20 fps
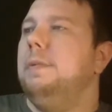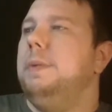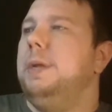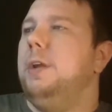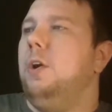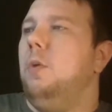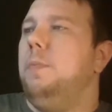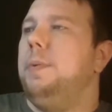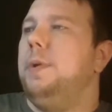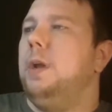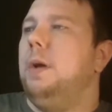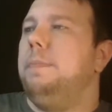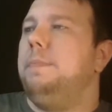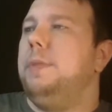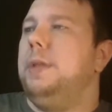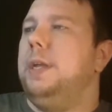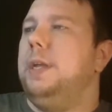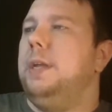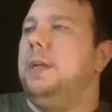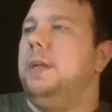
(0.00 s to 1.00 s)
me open up
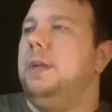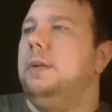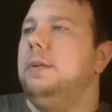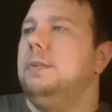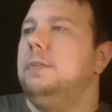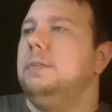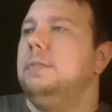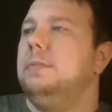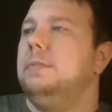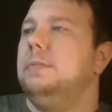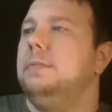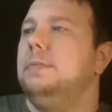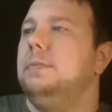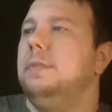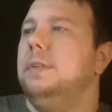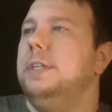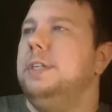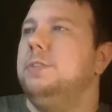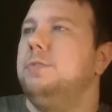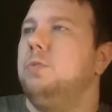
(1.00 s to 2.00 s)
these
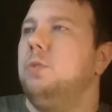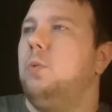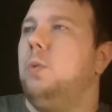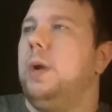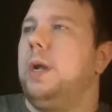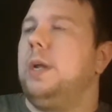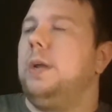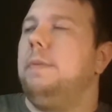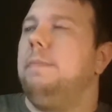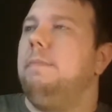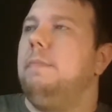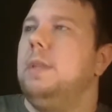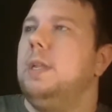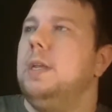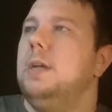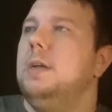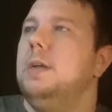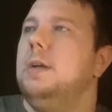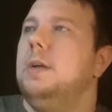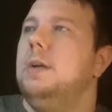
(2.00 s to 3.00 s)
real quick.
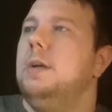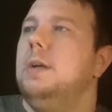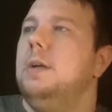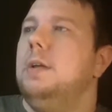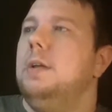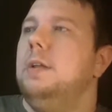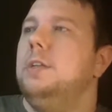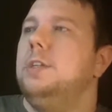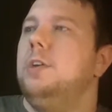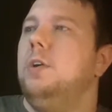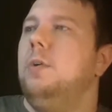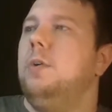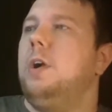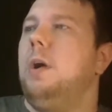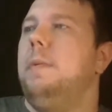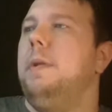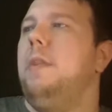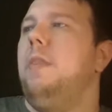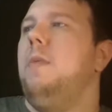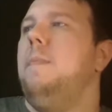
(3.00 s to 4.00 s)
So
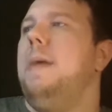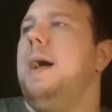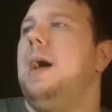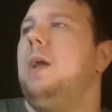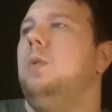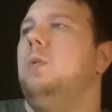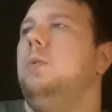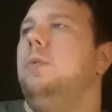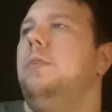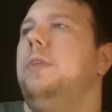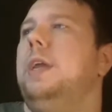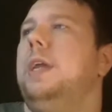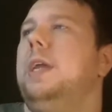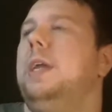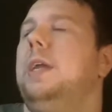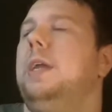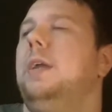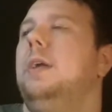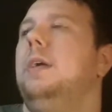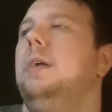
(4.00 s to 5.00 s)
coming in the battle,
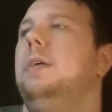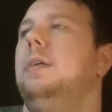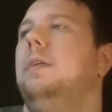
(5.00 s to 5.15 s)
the